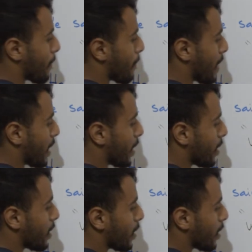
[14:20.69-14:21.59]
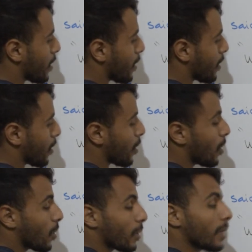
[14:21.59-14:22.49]
me,
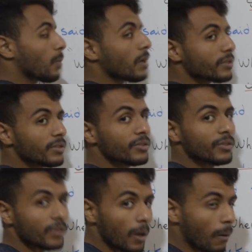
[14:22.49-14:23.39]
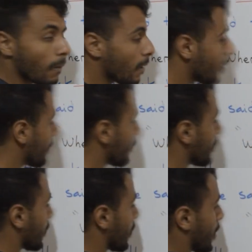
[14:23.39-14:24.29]
or he wanted to know.
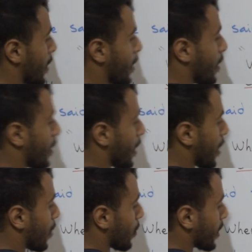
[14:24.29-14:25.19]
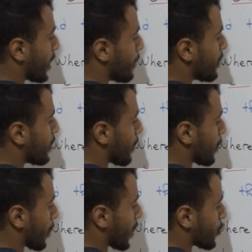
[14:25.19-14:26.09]
Now, keep the
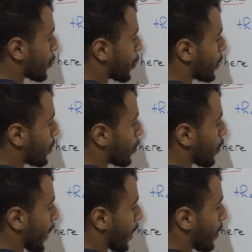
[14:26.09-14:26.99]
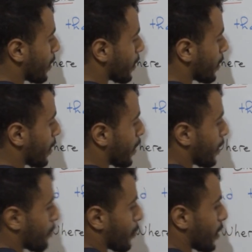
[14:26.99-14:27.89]
WH word, where,
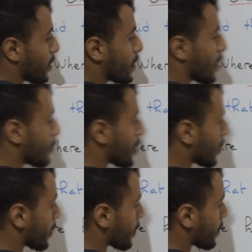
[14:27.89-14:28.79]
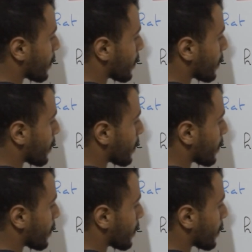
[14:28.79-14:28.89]
bring the subject,